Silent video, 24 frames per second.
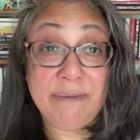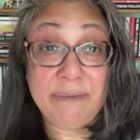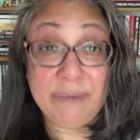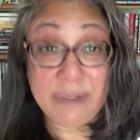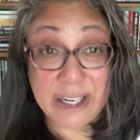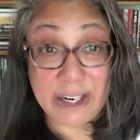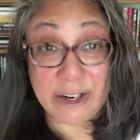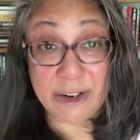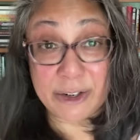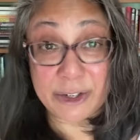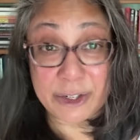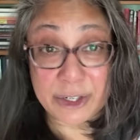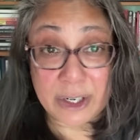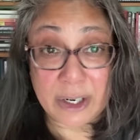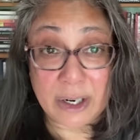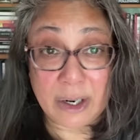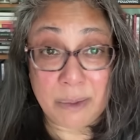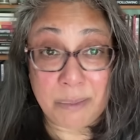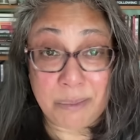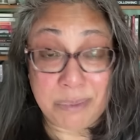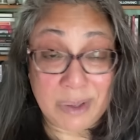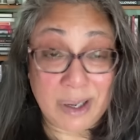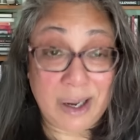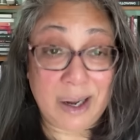years
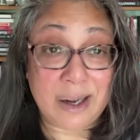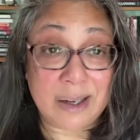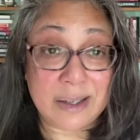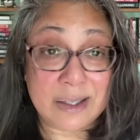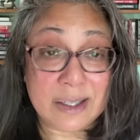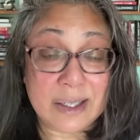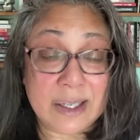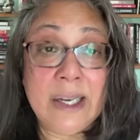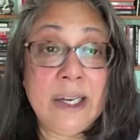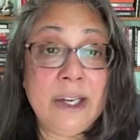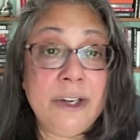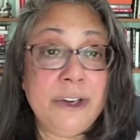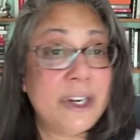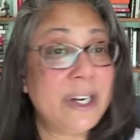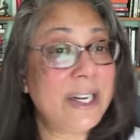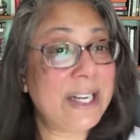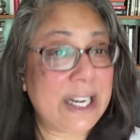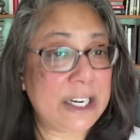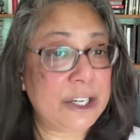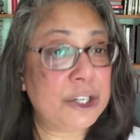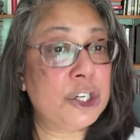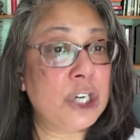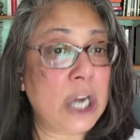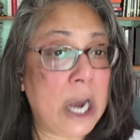ago plus, you're going to
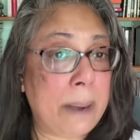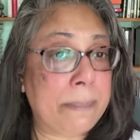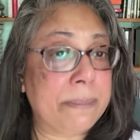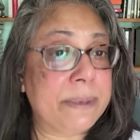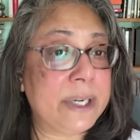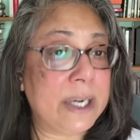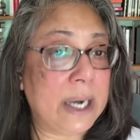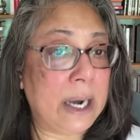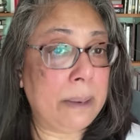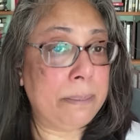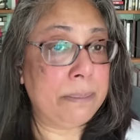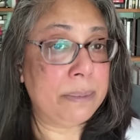get chopped up.